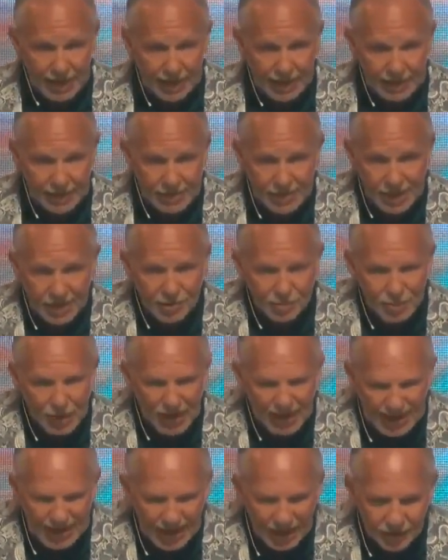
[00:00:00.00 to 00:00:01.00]
He says, But
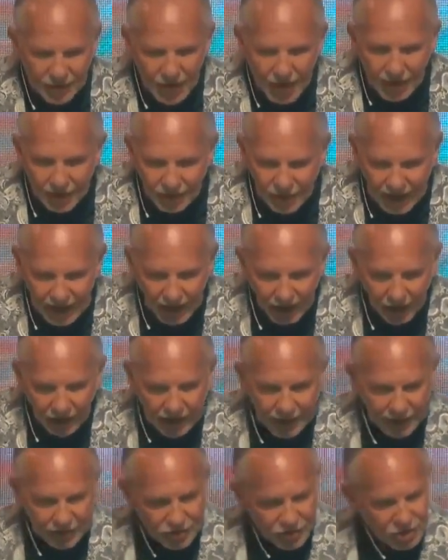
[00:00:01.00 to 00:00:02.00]
if there
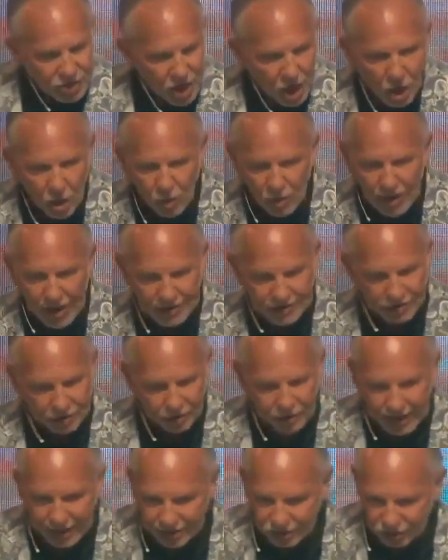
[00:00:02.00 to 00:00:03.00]
is no
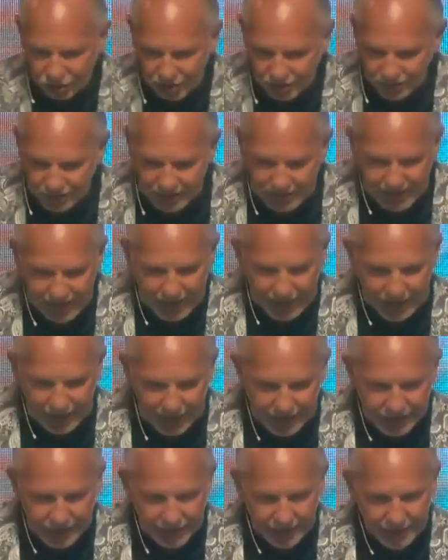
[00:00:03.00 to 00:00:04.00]
resurrection of the dead,
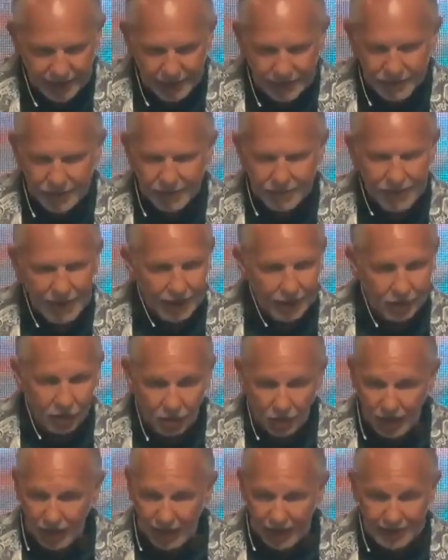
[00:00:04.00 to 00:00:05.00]
then
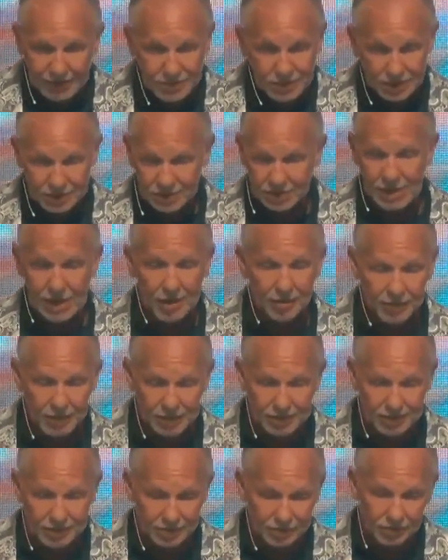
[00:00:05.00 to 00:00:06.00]
Christ is not
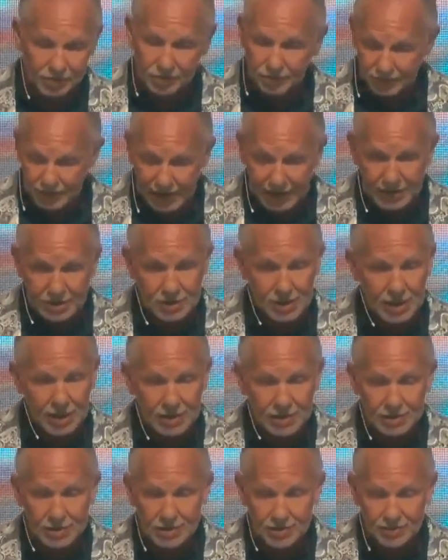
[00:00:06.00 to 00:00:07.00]
risen. Makes
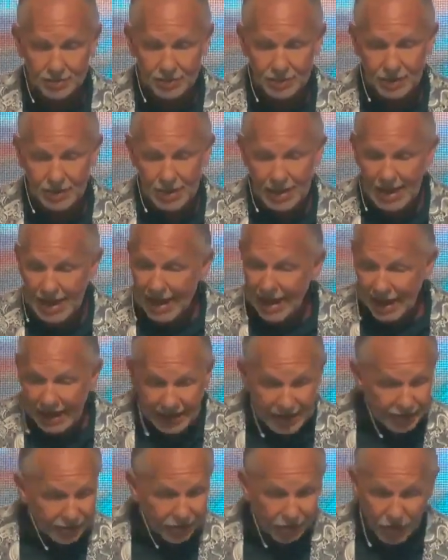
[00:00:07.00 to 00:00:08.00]
sense? And
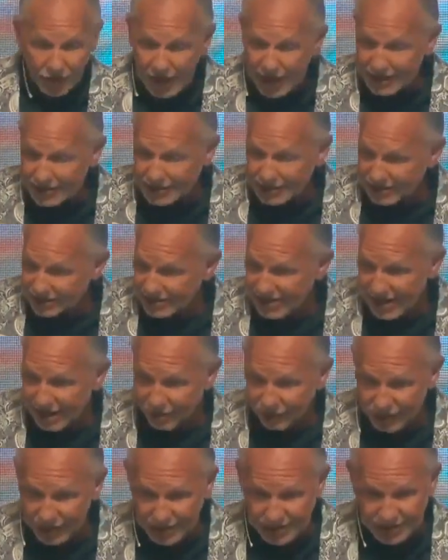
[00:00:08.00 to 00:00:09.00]
if Christ is not
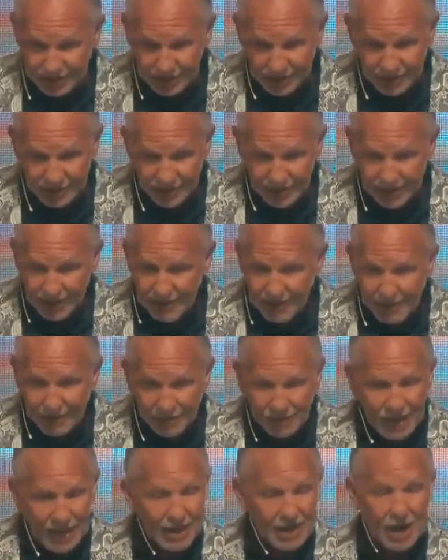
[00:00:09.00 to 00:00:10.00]
risen,
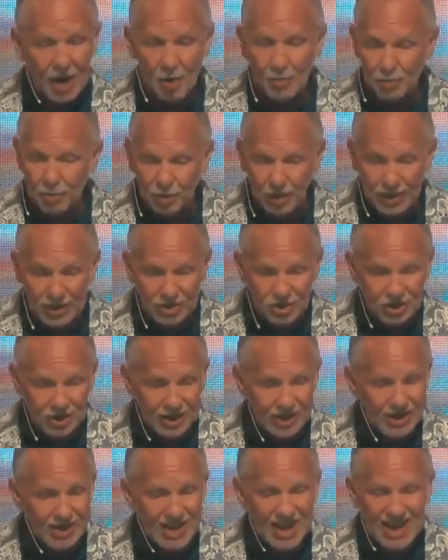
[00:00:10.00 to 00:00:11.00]
then our
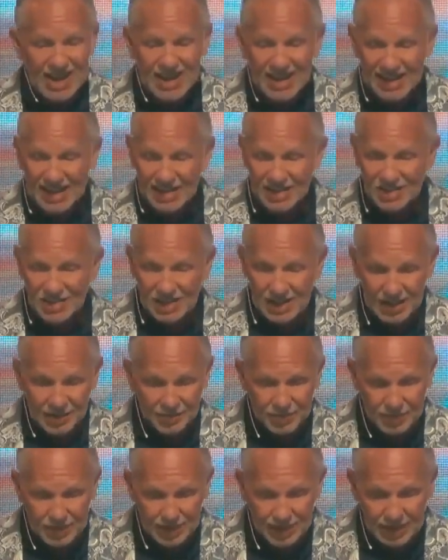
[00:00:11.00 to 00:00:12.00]
preaching is
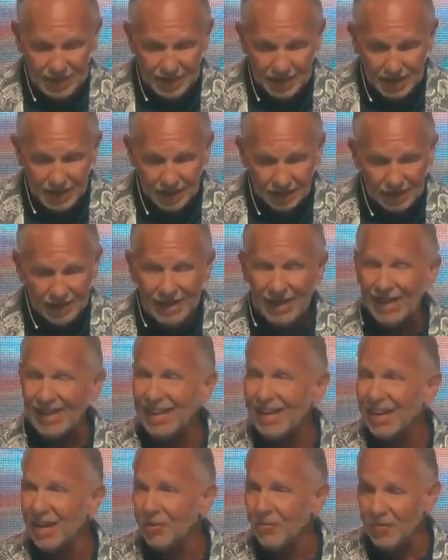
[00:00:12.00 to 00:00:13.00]
empty, literally
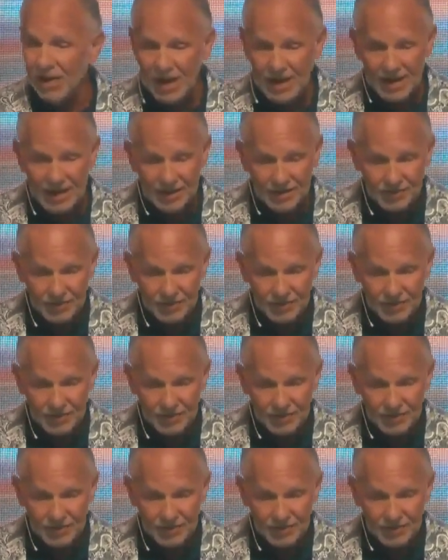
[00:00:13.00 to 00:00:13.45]
in vain.